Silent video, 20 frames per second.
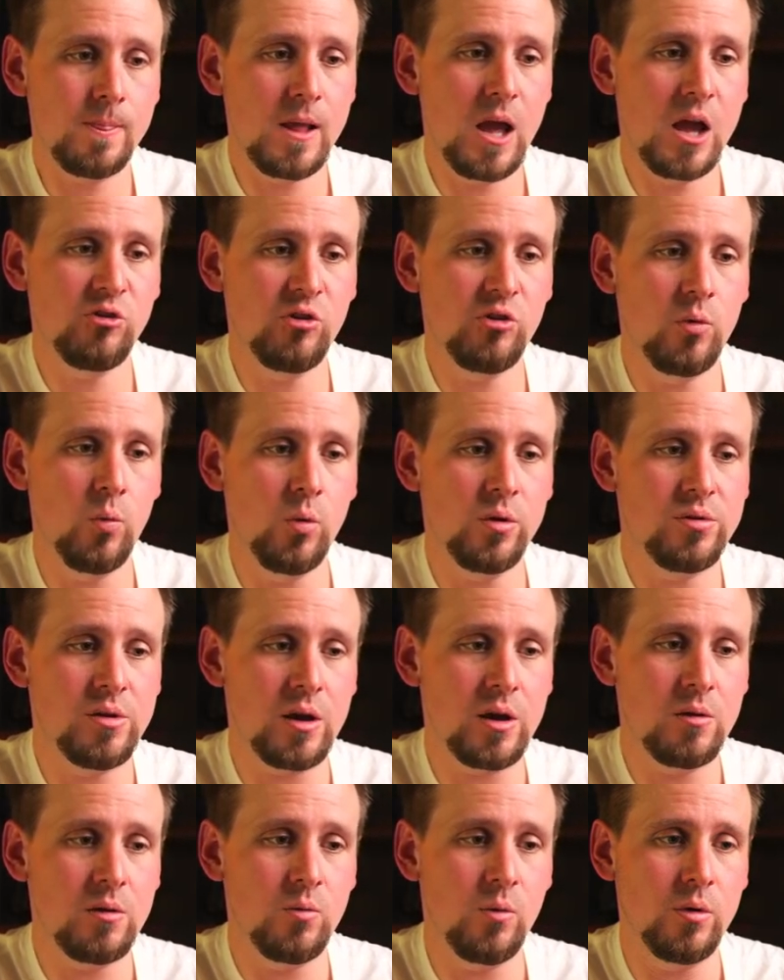Actually, one
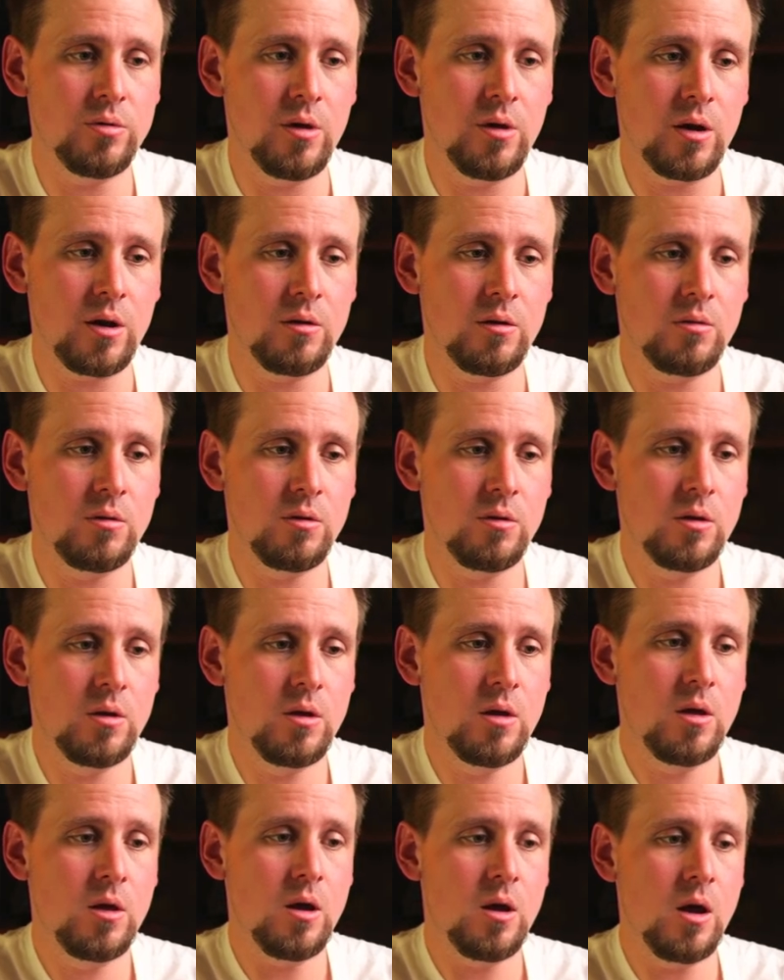second, one second.
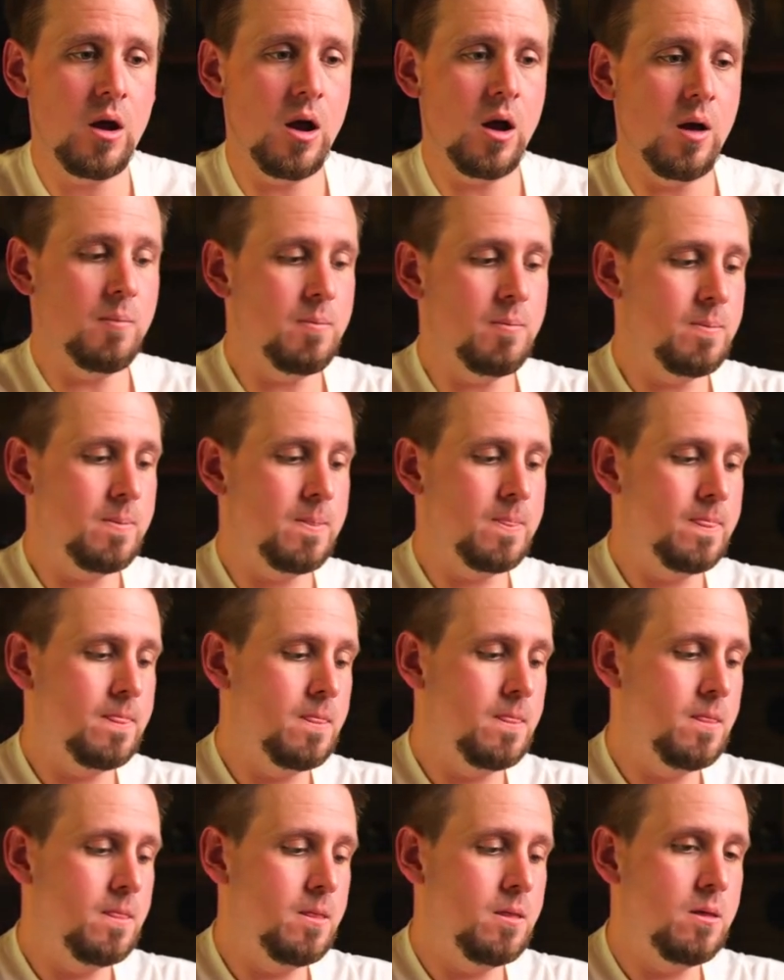Um,
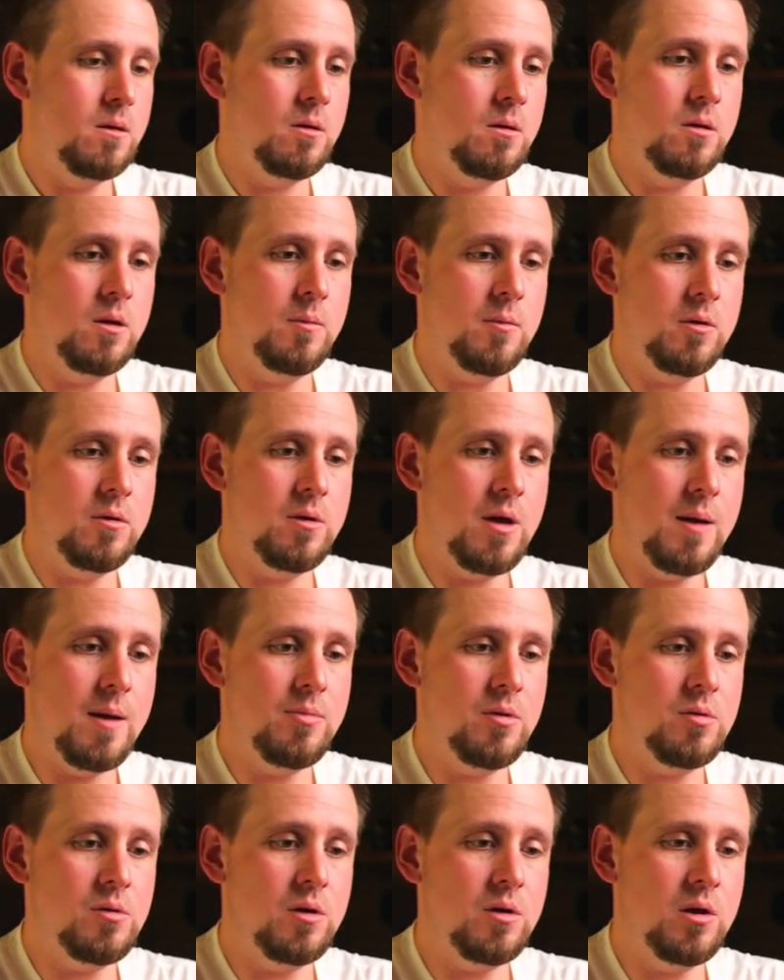let me top
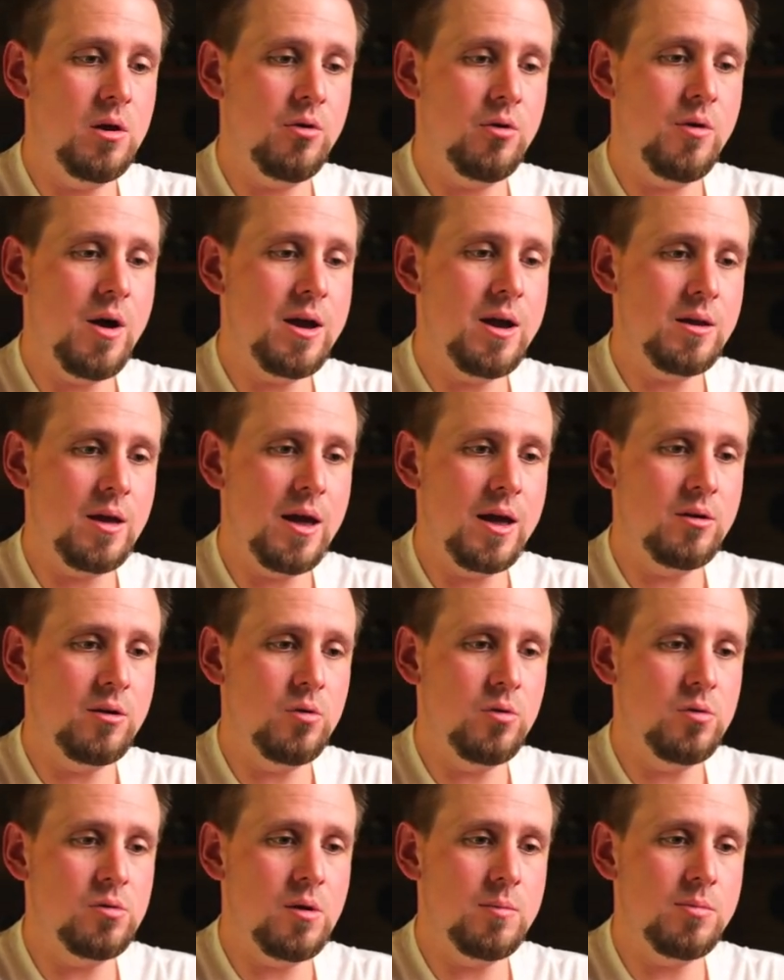this in here right. I had to
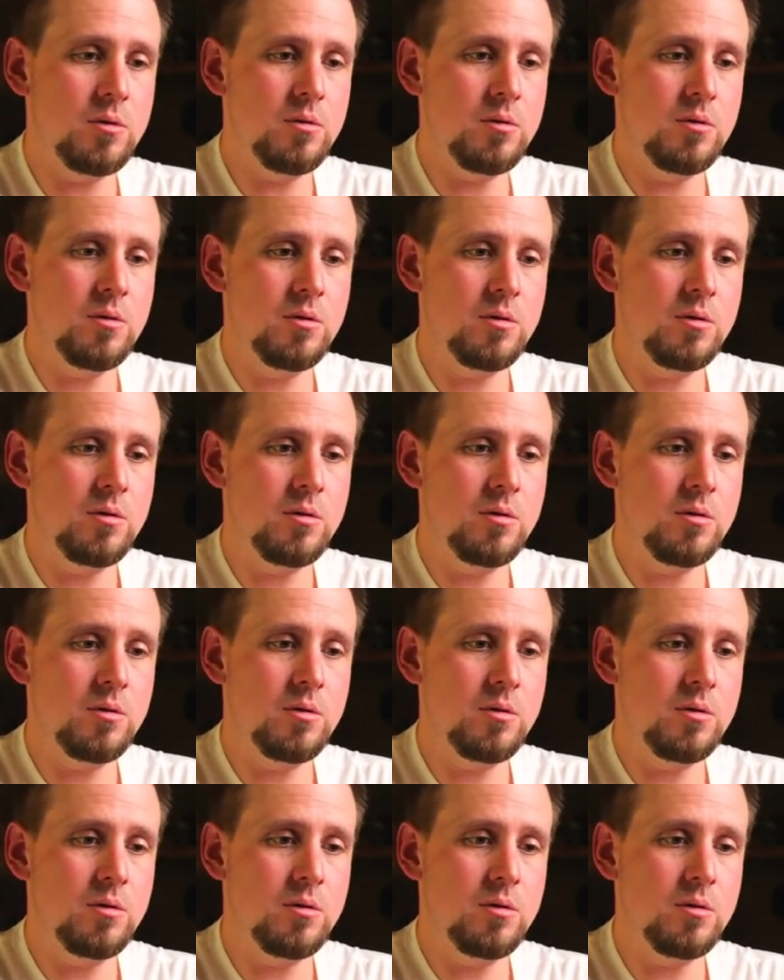do something.